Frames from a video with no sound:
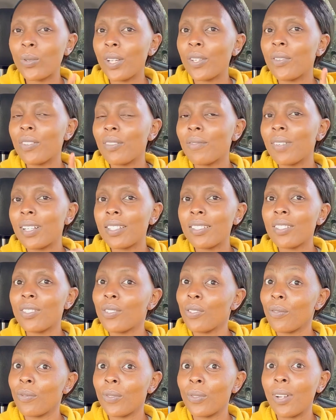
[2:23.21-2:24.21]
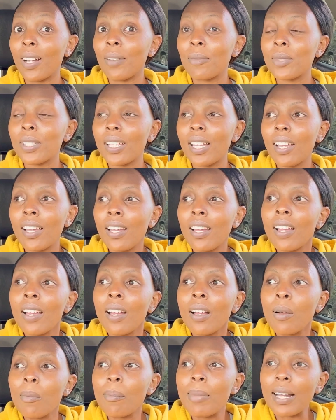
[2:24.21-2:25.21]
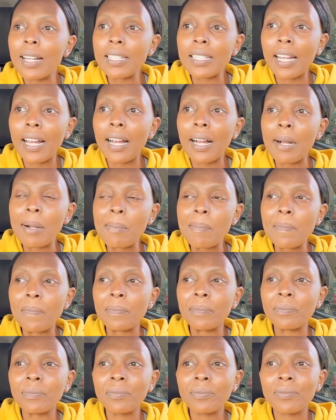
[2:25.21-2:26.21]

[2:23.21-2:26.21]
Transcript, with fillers: a university of new hampshire but um